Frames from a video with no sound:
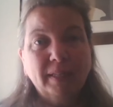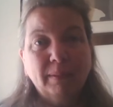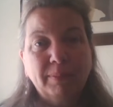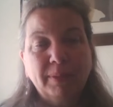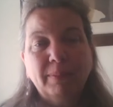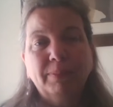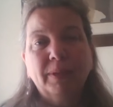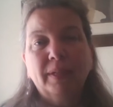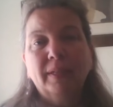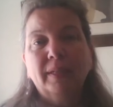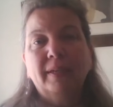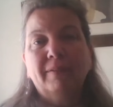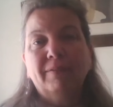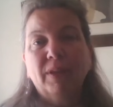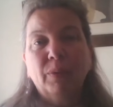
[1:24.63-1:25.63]
to people
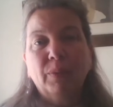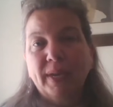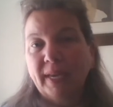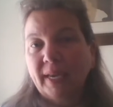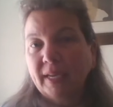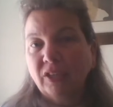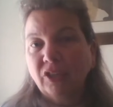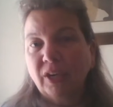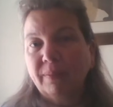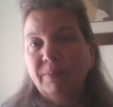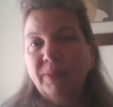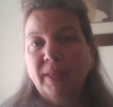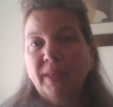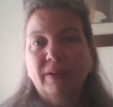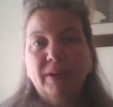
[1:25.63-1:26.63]
if they want to catch
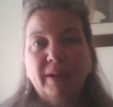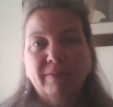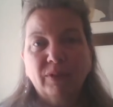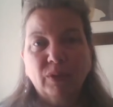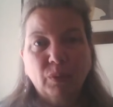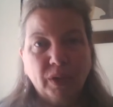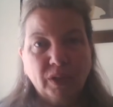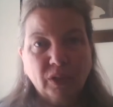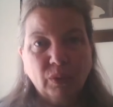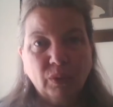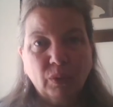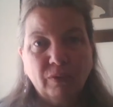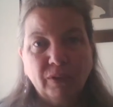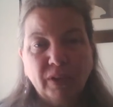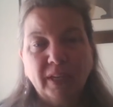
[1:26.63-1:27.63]
up. They don't have to watch the
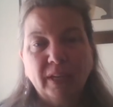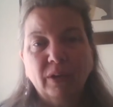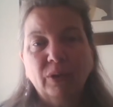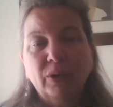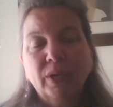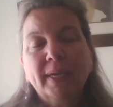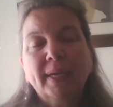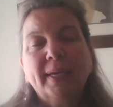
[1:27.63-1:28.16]
whole video.